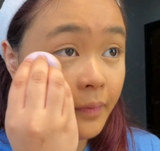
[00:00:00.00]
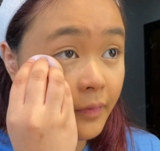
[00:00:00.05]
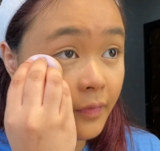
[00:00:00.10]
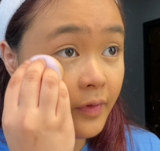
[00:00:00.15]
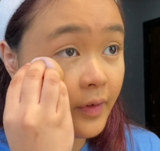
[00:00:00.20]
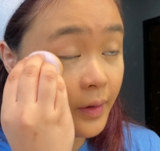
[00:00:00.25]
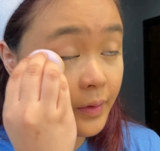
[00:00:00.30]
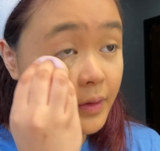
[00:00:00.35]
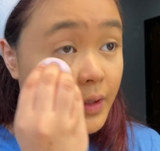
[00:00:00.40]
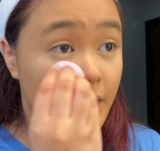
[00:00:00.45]

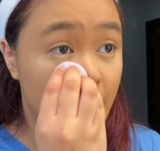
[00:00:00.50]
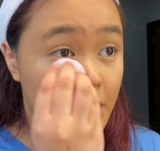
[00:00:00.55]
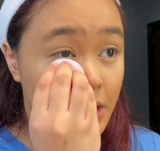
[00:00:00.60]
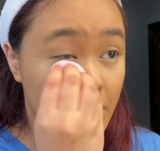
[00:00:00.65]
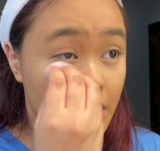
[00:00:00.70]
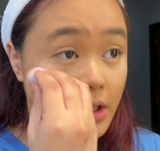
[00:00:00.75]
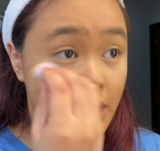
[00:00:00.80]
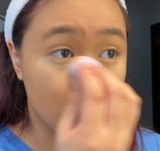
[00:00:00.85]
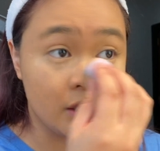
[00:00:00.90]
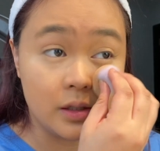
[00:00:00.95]

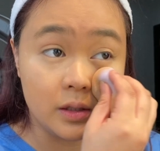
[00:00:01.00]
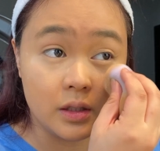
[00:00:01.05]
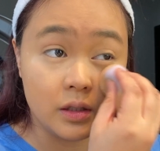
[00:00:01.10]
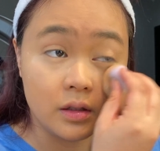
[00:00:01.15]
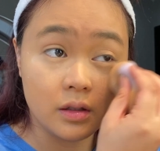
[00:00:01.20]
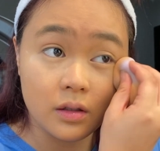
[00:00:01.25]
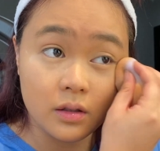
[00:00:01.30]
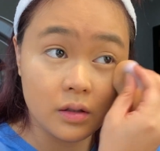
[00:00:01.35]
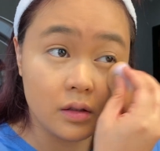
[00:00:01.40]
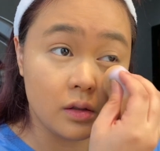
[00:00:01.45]
foundation is
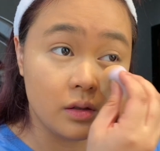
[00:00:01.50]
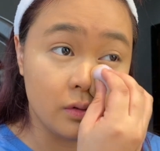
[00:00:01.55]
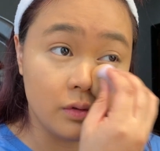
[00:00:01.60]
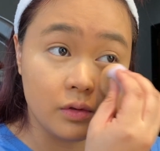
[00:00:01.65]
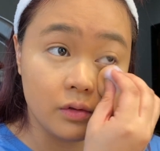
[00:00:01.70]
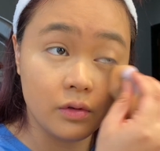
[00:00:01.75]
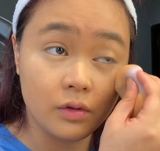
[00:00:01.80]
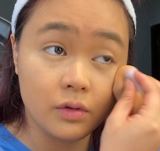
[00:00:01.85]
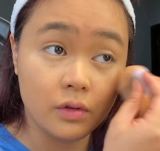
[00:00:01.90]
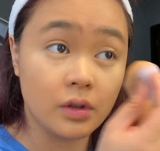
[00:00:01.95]

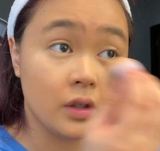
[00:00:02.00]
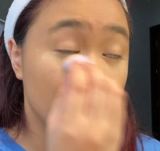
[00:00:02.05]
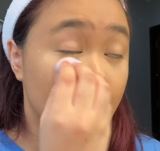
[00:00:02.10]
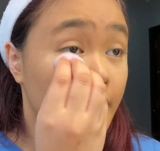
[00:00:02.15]
too